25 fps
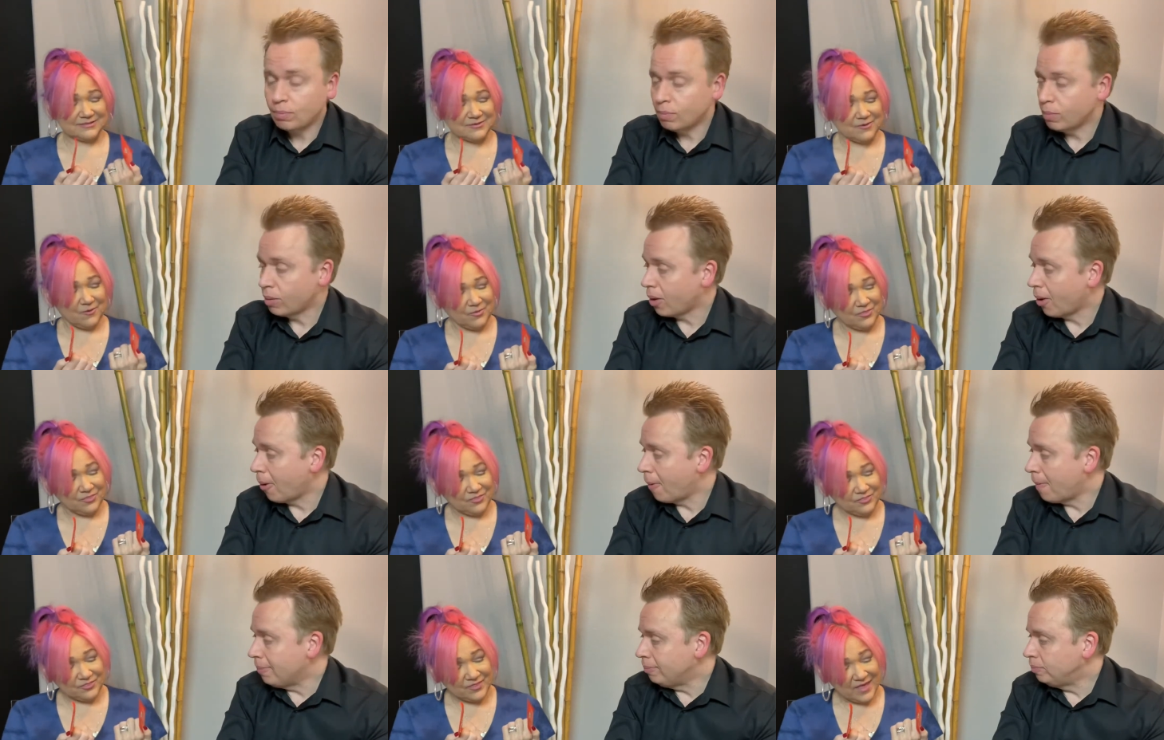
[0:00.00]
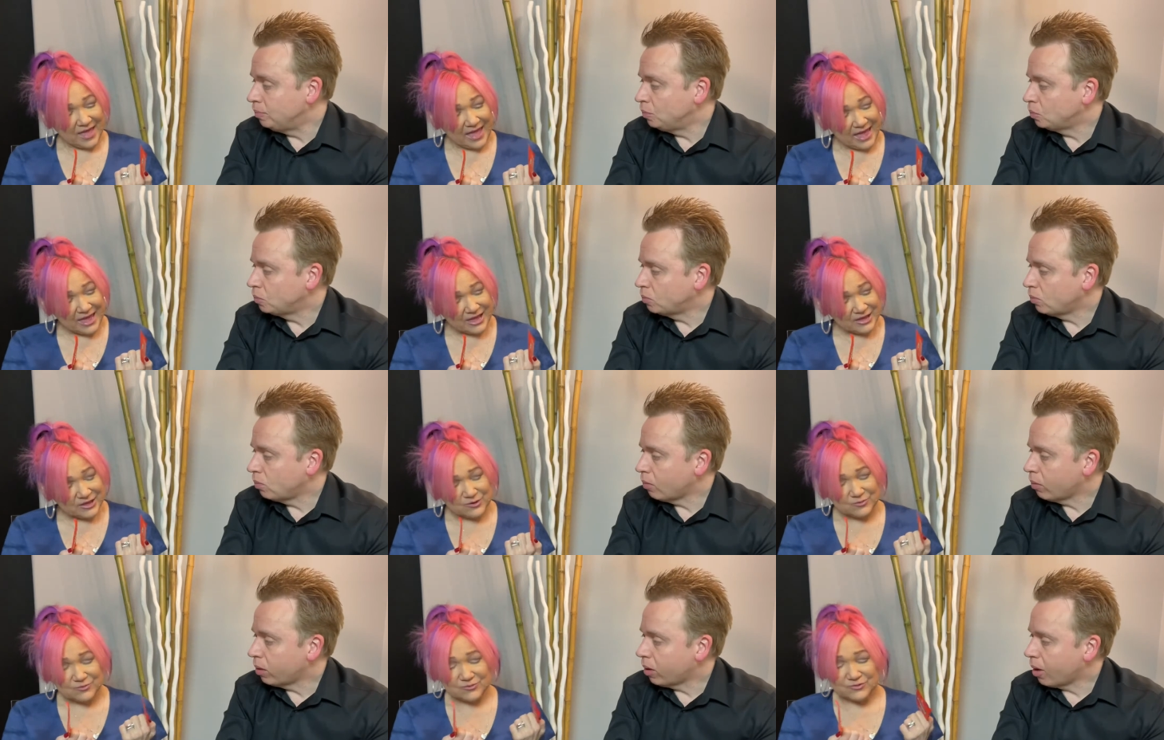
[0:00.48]
Speaker 1: So
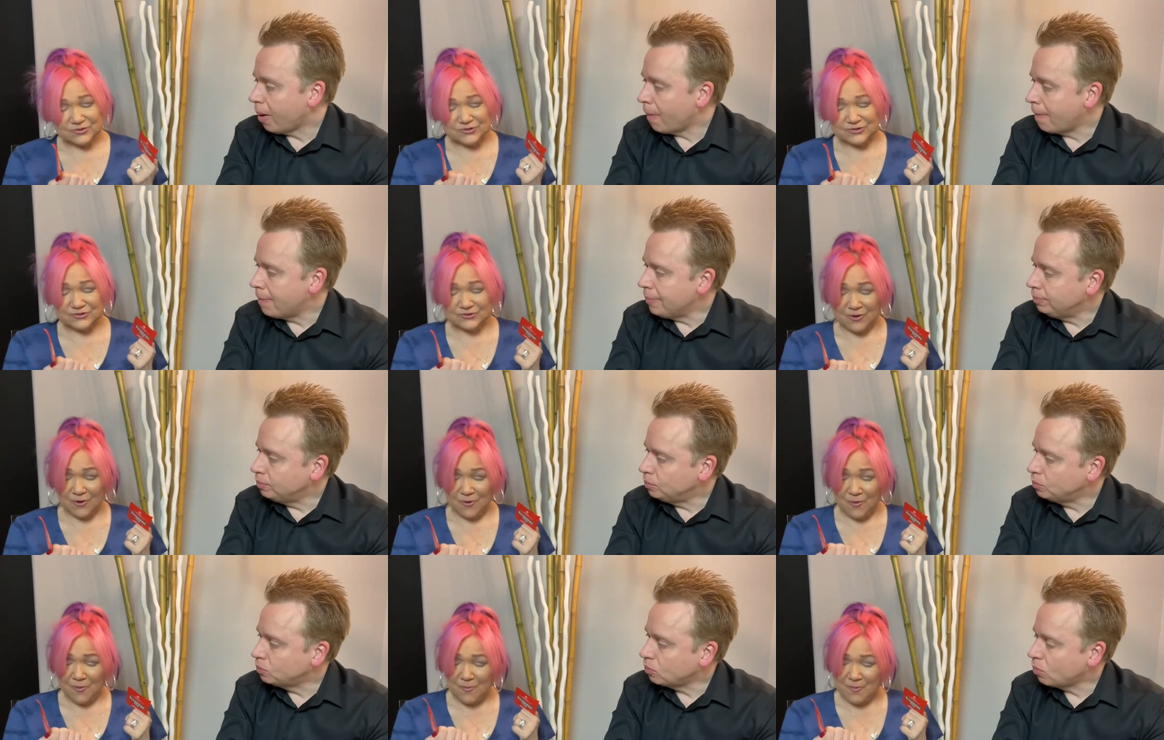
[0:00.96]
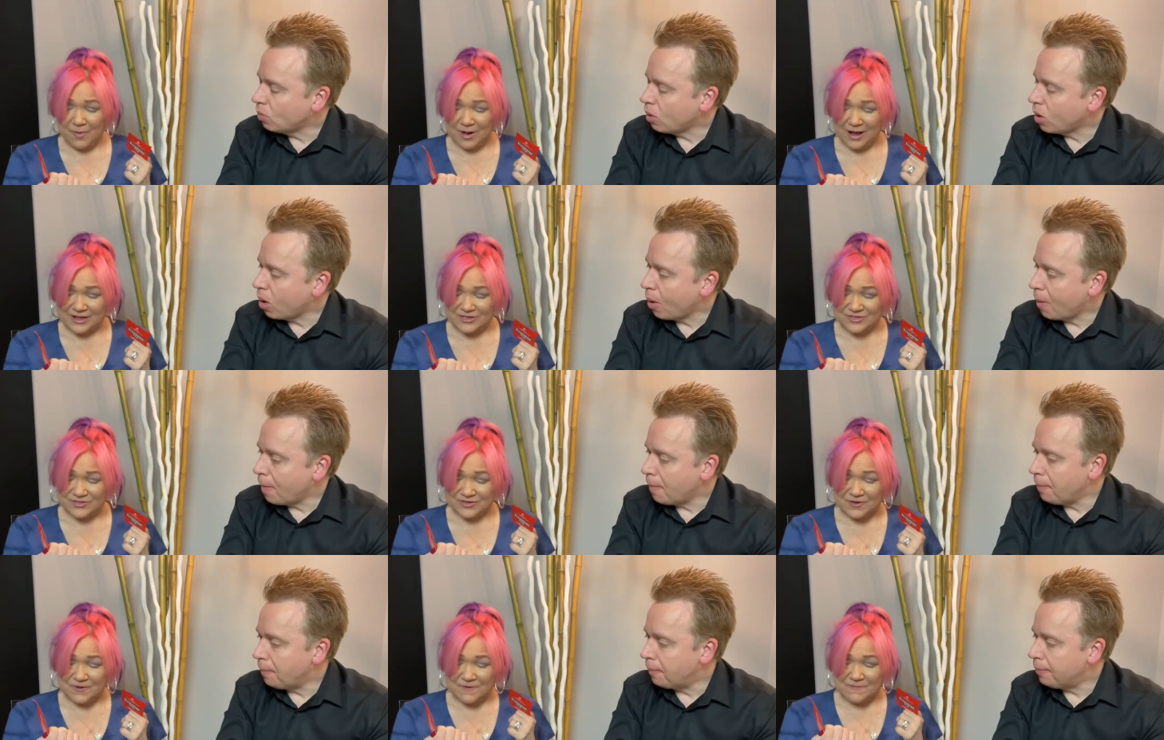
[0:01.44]
thank you so
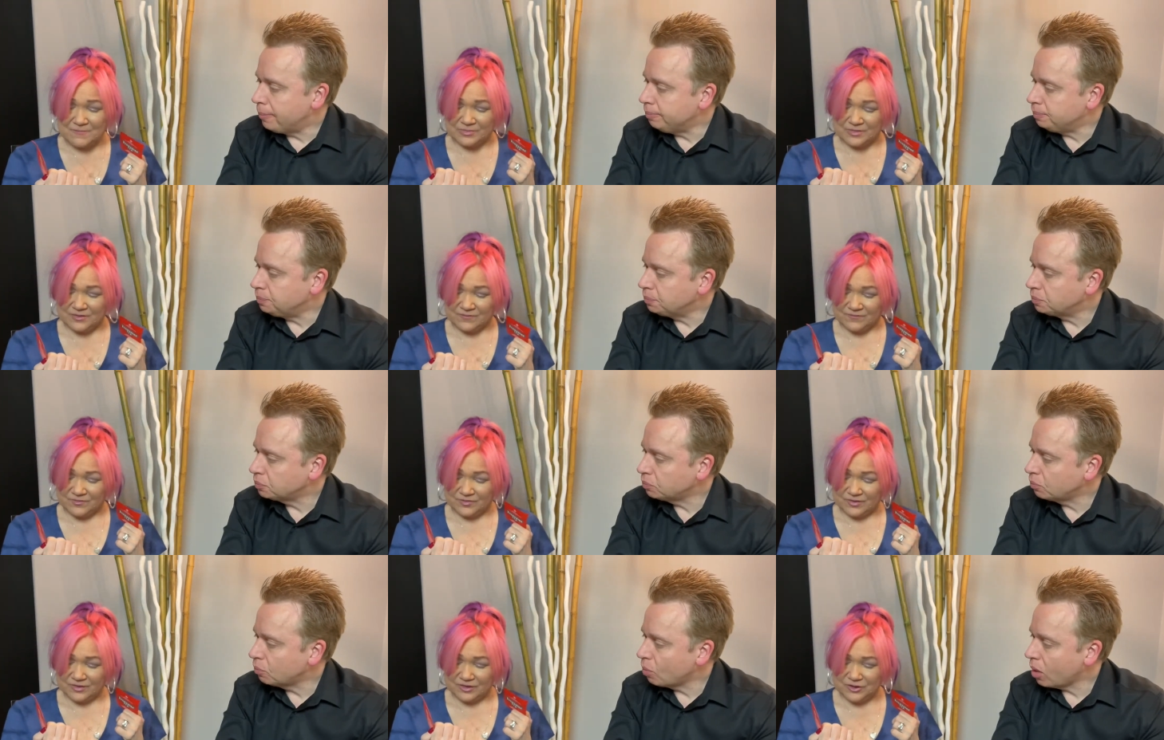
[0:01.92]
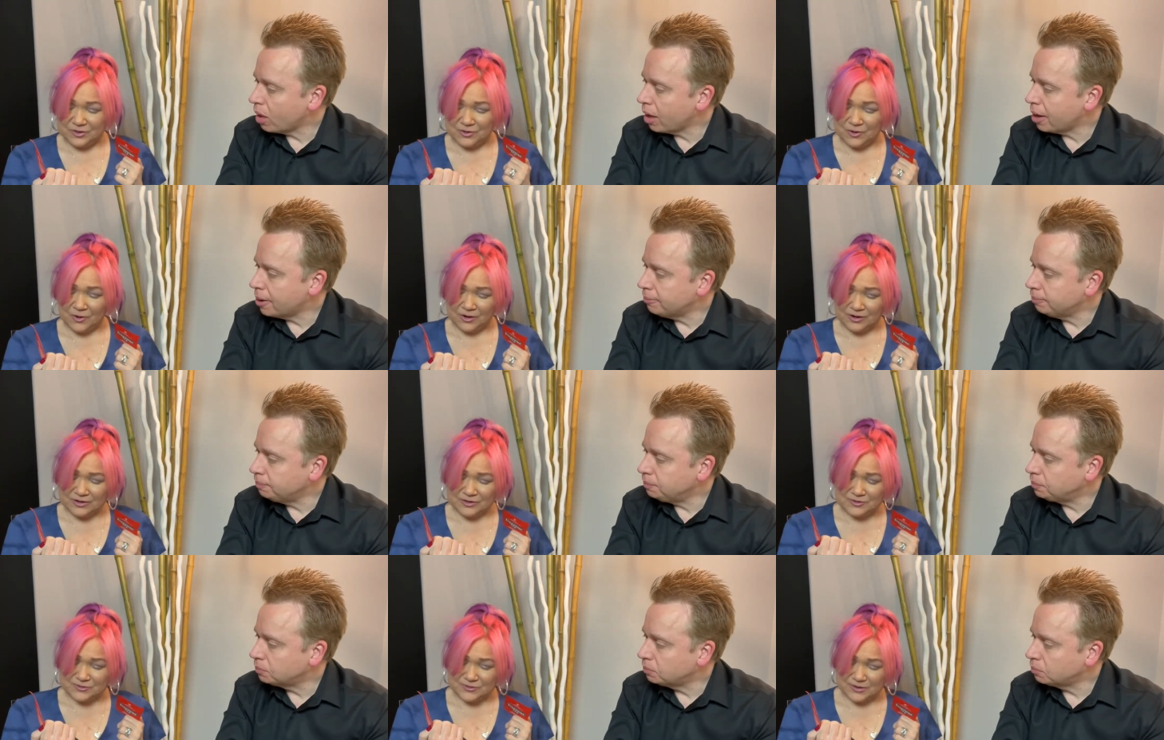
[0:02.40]
much for the
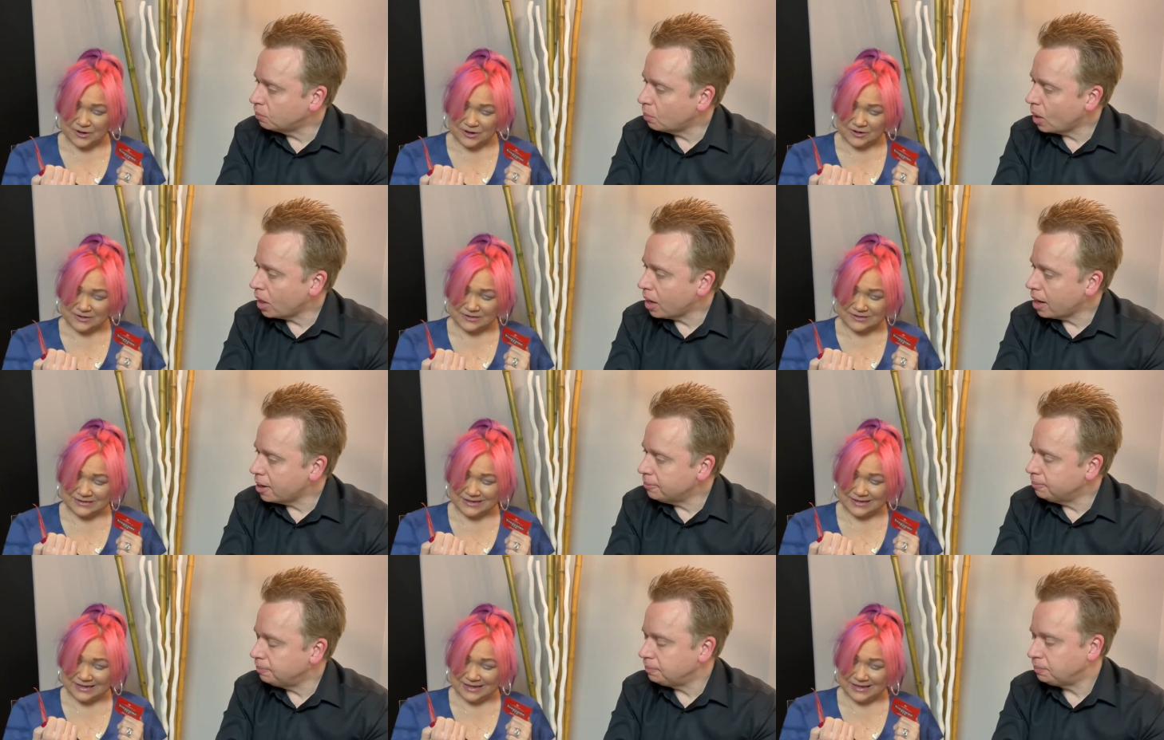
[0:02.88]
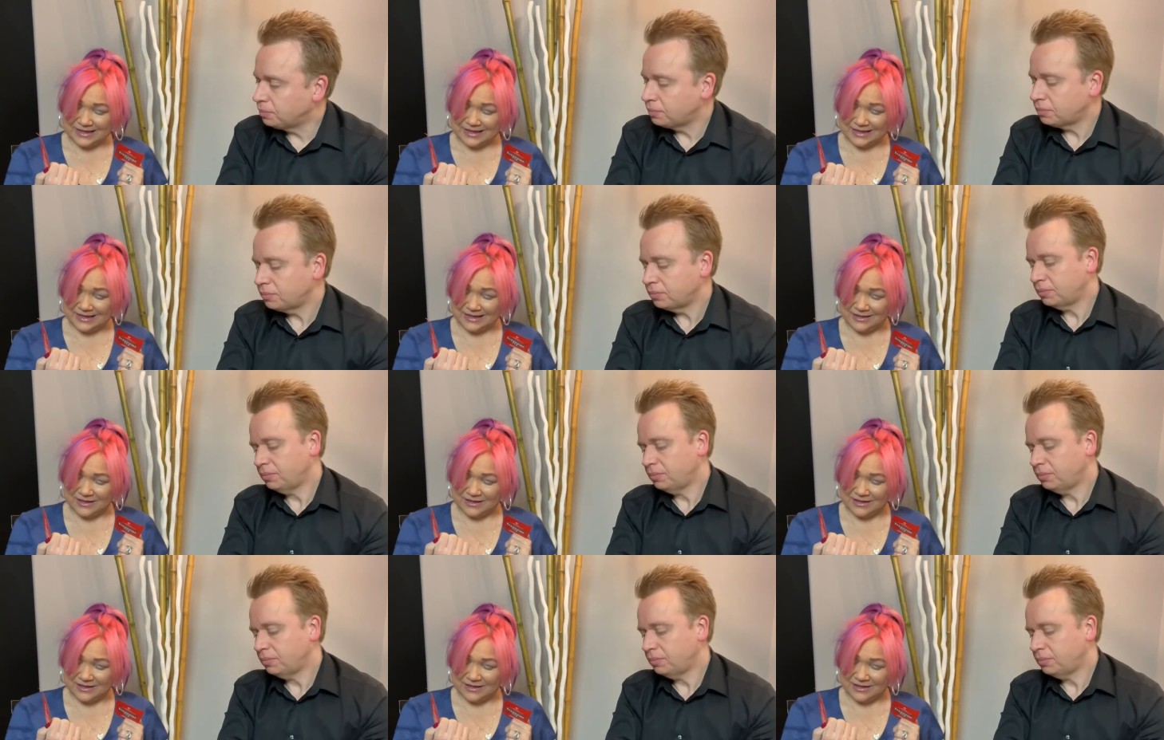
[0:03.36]
Yorkshire tea.